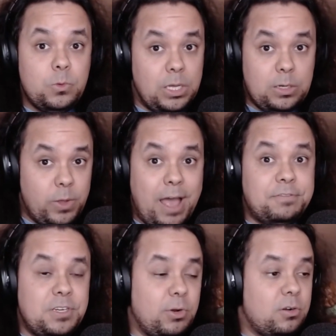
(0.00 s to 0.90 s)
Like, we
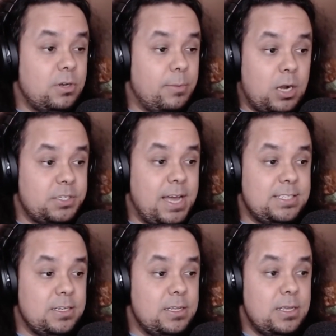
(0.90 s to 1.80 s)
have to
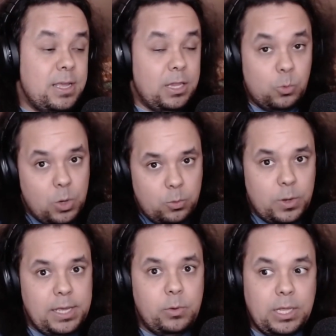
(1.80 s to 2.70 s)
democratize it. And the one
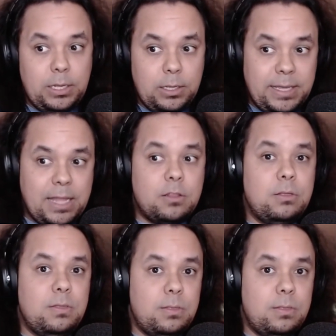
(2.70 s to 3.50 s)
way we can get